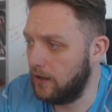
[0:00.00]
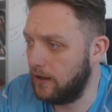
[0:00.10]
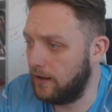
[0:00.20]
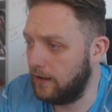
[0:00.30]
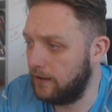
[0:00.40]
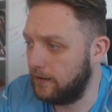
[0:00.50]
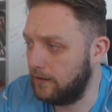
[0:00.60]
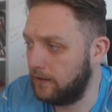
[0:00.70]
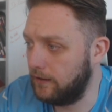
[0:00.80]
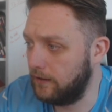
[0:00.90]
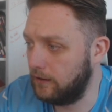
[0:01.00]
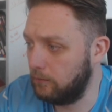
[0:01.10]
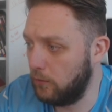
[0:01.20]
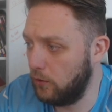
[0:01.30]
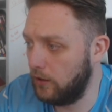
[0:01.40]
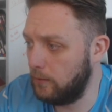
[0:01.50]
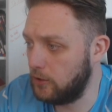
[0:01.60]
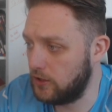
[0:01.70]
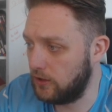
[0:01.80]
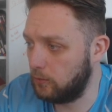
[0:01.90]
More
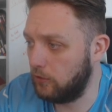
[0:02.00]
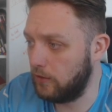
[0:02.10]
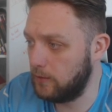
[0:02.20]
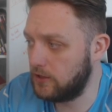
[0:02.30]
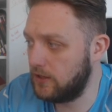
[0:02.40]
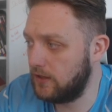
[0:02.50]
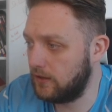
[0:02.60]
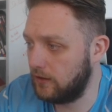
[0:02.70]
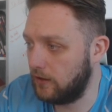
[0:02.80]
images, more images.